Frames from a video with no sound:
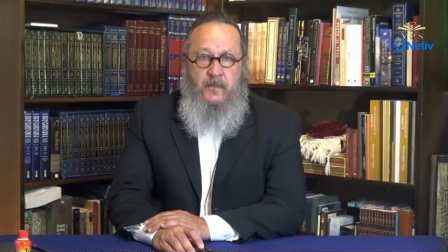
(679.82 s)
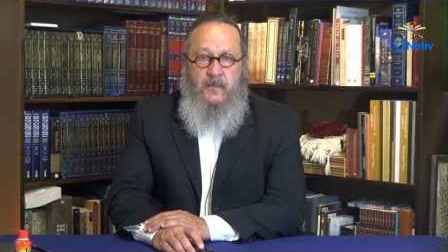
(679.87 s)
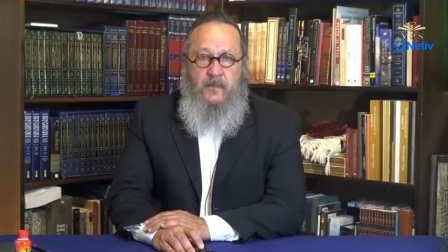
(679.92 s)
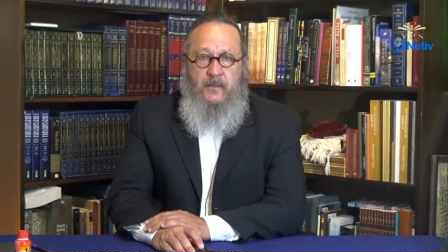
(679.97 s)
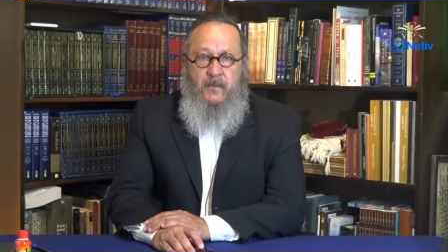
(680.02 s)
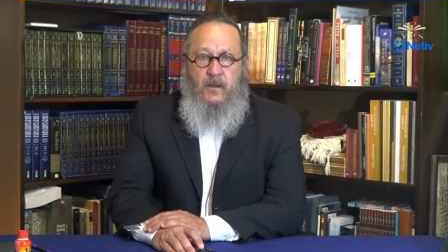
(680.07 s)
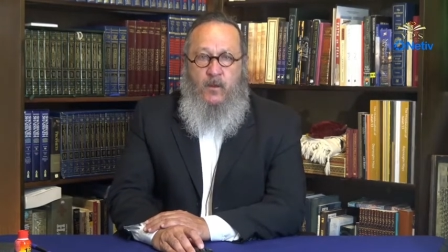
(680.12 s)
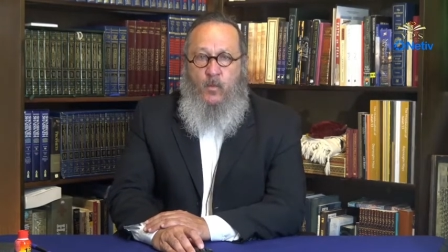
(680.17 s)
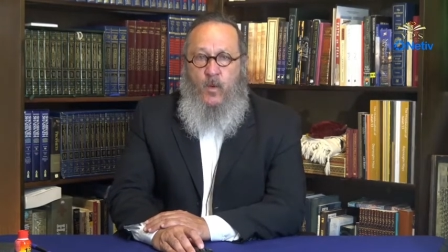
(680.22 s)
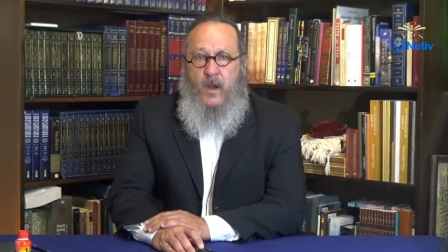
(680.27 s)

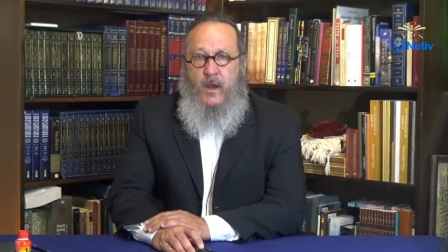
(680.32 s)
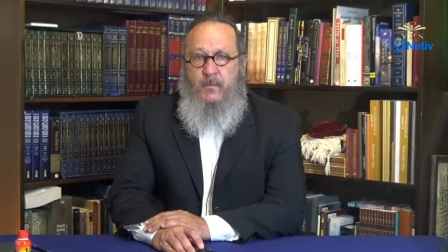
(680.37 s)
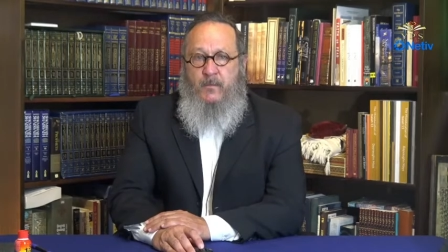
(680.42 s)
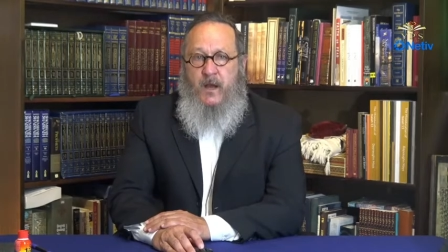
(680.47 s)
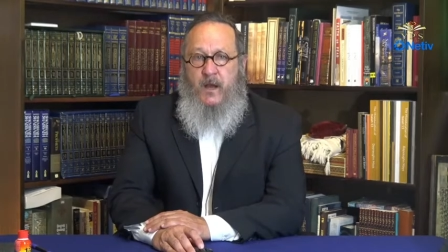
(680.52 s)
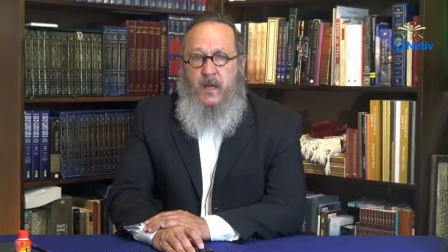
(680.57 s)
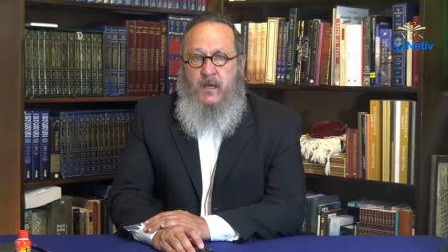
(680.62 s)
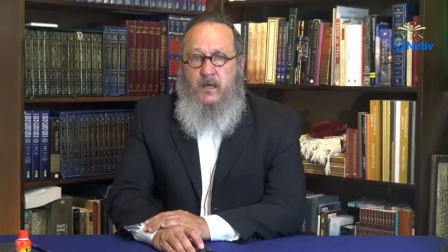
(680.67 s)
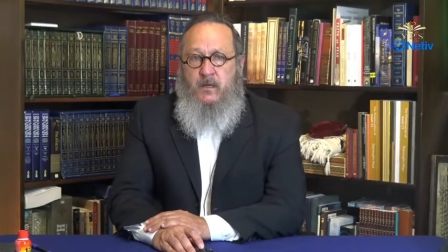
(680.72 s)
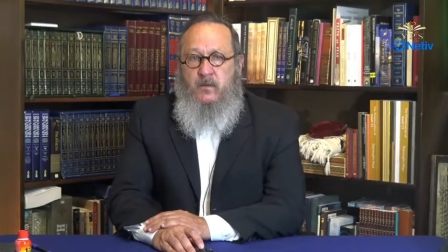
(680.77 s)
A
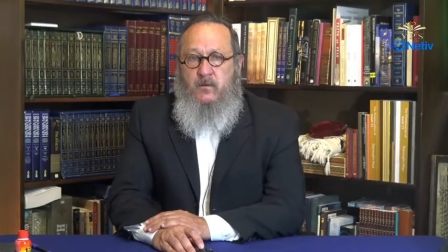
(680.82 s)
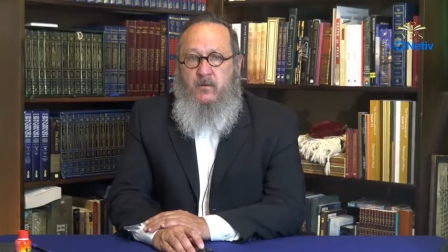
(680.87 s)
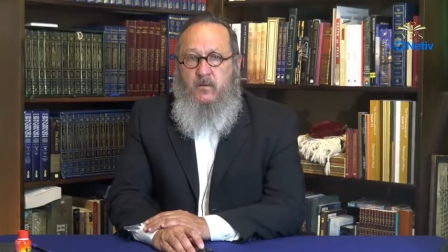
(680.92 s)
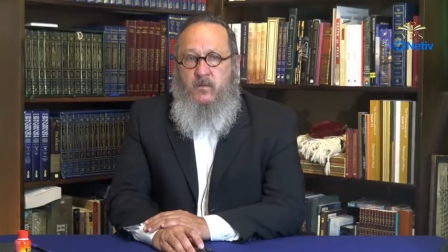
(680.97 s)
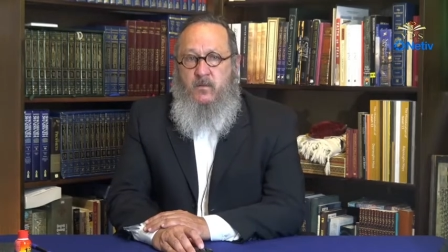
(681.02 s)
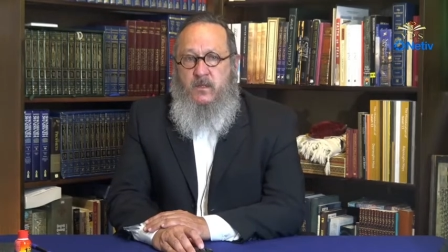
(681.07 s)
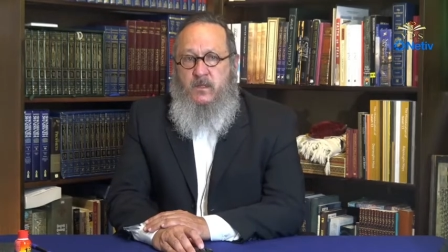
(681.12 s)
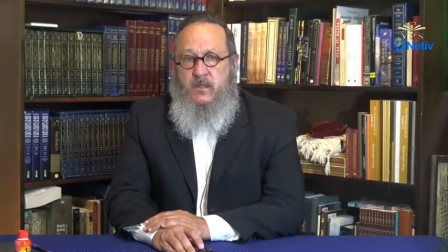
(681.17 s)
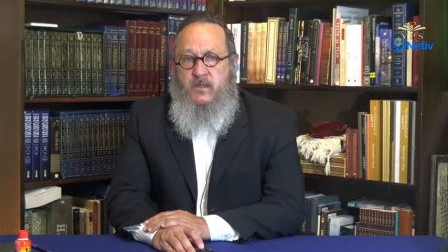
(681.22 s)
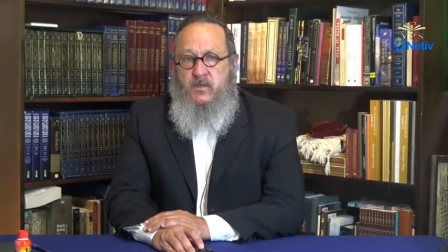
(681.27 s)
rabbi
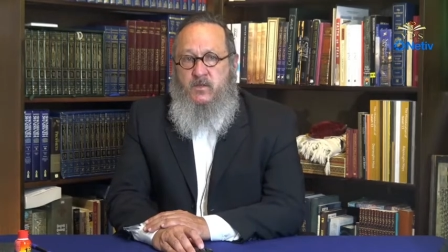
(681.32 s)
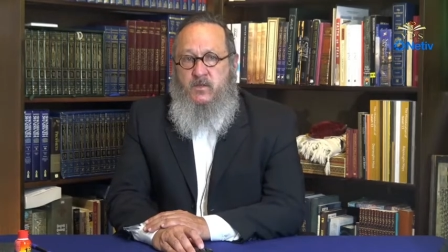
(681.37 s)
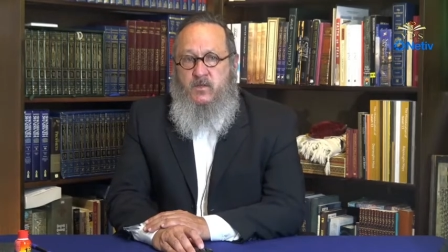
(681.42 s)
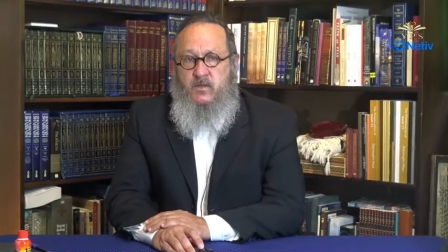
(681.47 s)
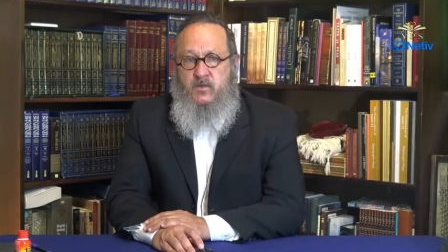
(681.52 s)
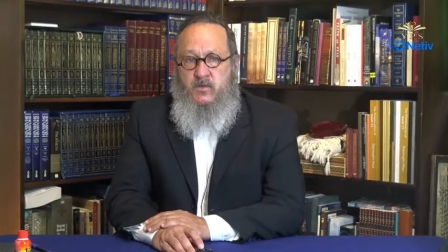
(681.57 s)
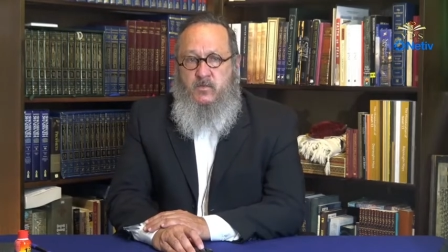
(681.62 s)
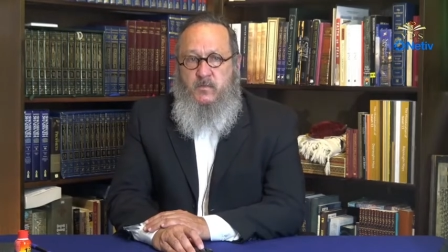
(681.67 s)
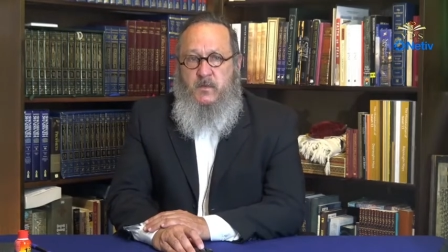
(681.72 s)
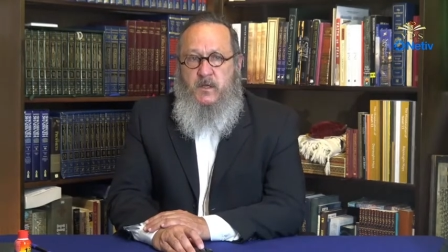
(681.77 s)
with this
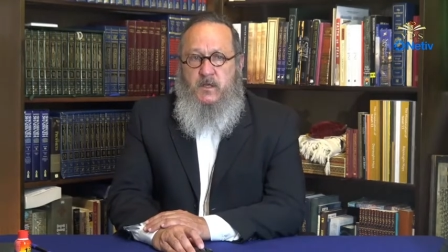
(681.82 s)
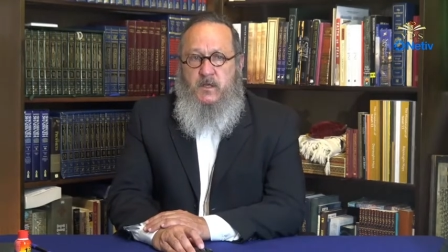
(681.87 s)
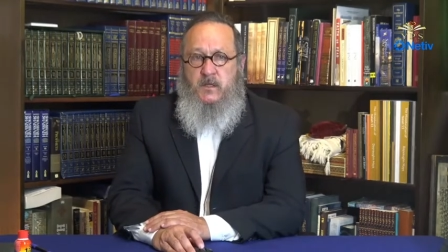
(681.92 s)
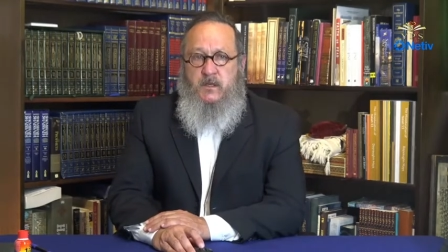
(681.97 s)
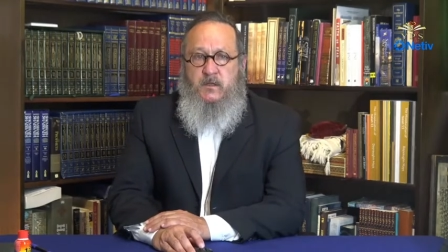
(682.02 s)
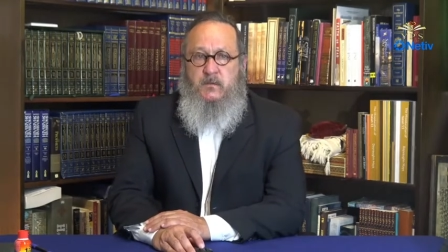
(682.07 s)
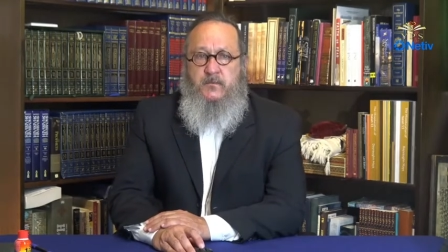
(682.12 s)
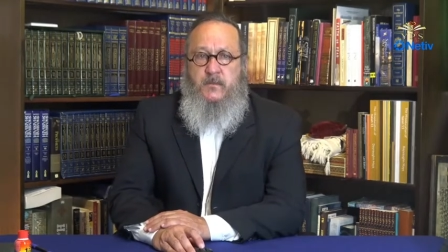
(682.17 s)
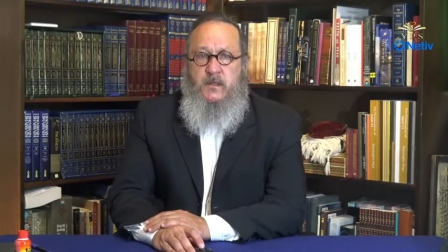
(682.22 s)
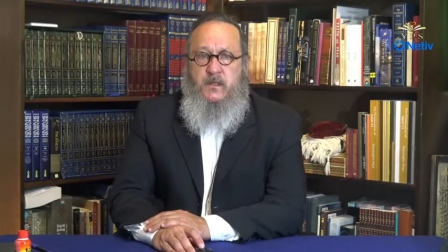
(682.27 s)

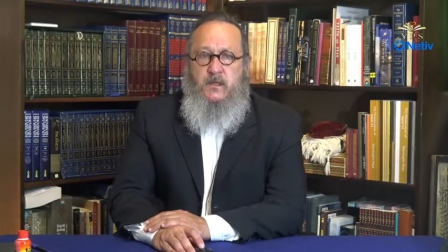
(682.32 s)
shmika